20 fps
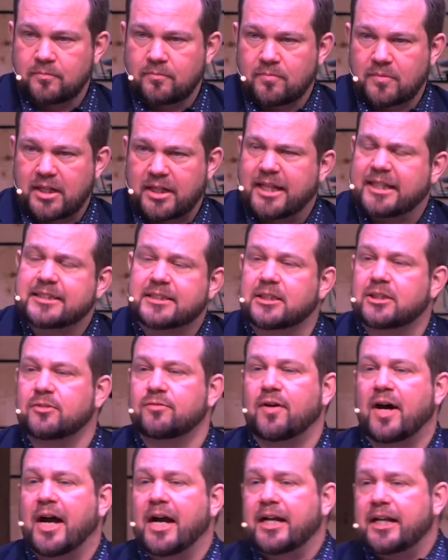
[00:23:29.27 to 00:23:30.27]
And that's the
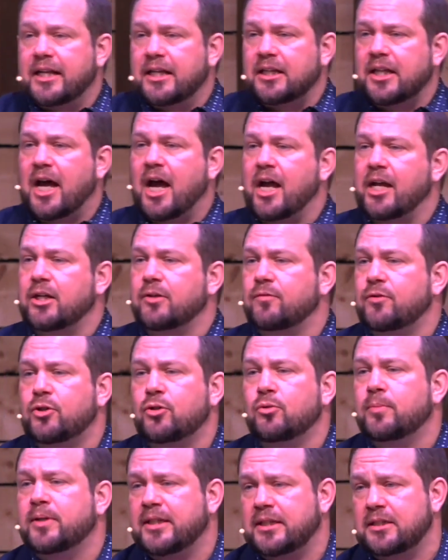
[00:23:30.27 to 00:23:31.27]
dividing line of
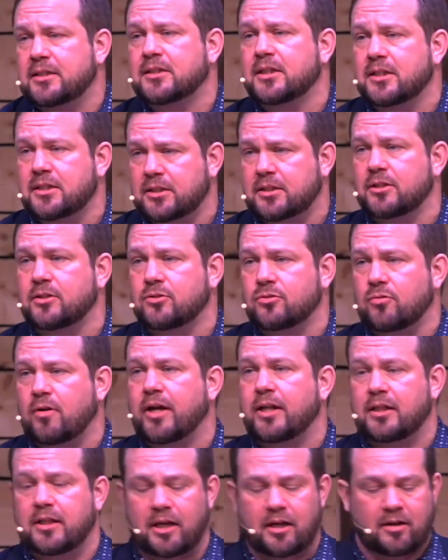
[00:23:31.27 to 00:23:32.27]
human existence
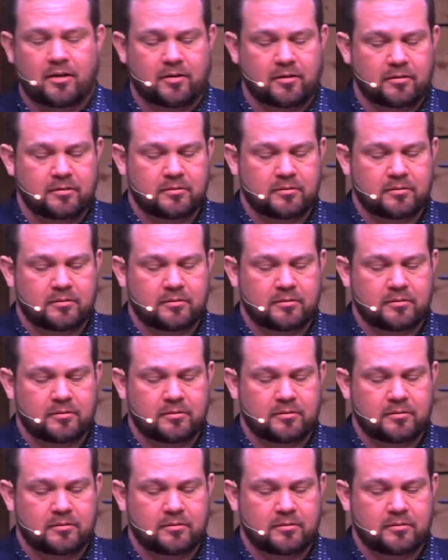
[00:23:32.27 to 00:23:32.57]
right there.